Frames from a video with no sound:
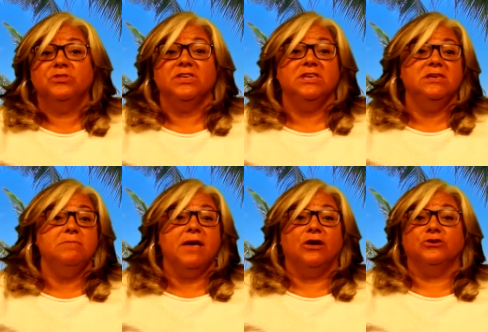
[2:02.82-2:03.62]
with
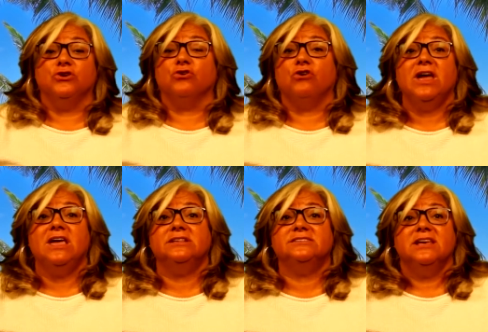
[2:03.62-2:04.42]
email, your
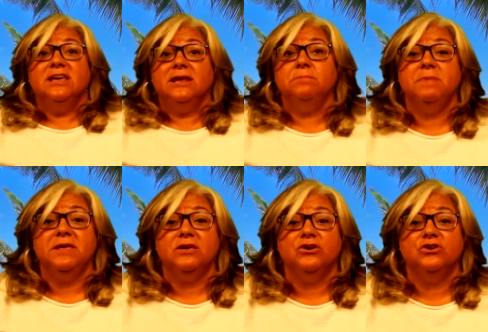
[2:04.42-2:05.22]
grades, and
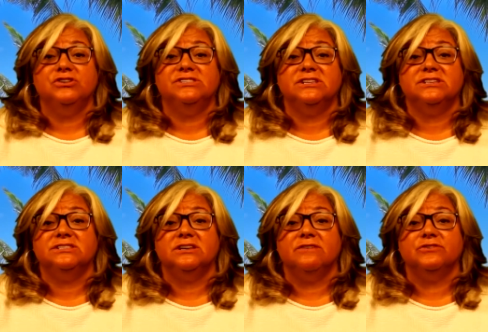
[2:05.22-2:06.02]
being a good
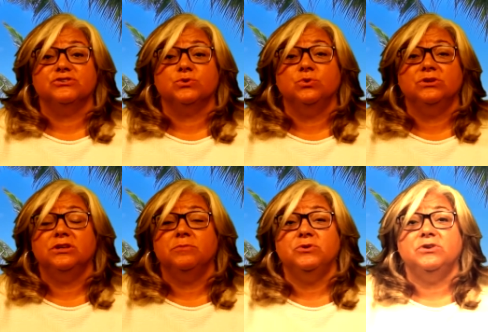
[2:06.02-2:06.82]
citizen of our school
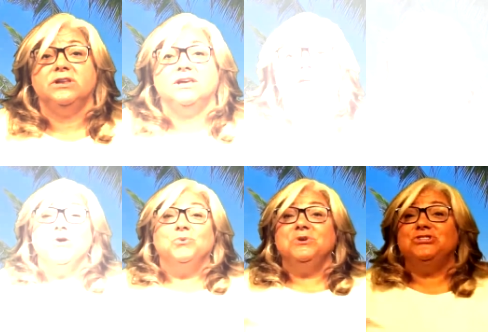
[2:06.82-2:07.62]
and community.
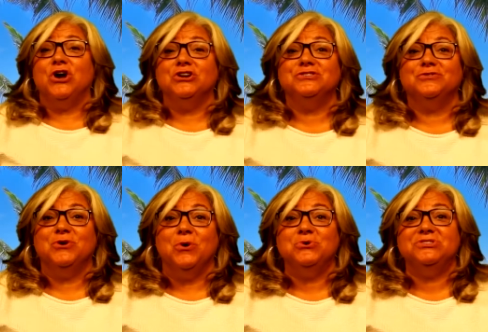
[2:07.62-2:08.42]
We talked of
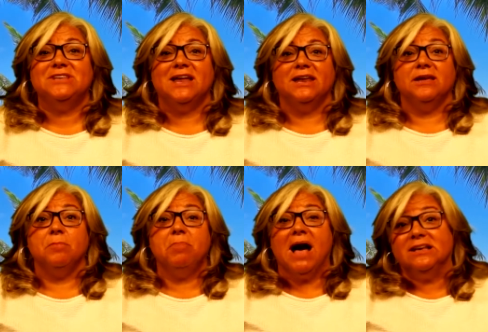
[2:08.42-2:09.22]
goal setting,
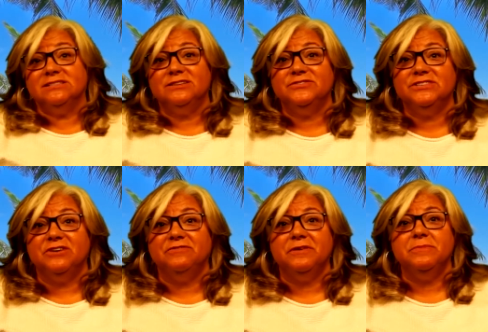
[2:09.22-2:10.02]
positive
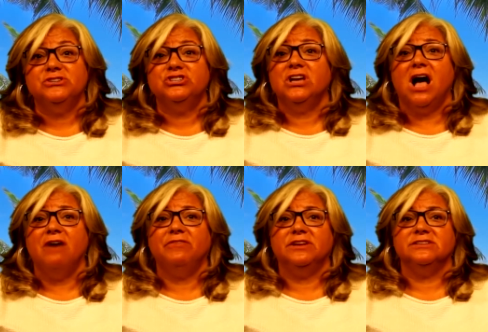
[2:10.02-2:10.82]
self image and
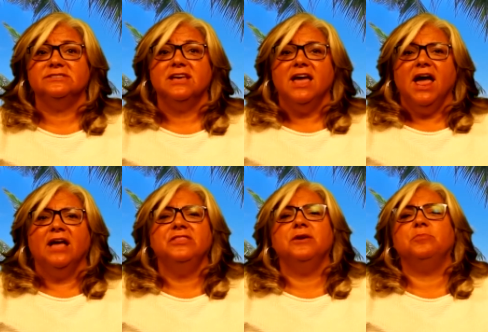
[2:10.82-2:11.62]
confidence,
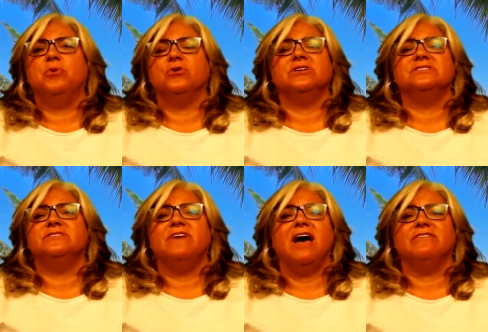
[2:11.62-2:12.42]
and the importance
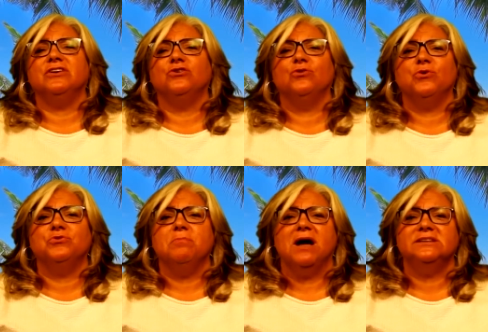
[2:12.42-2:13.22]
of having a
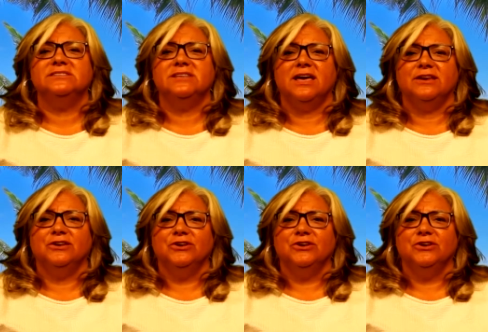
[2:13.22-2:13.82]
growth mindset.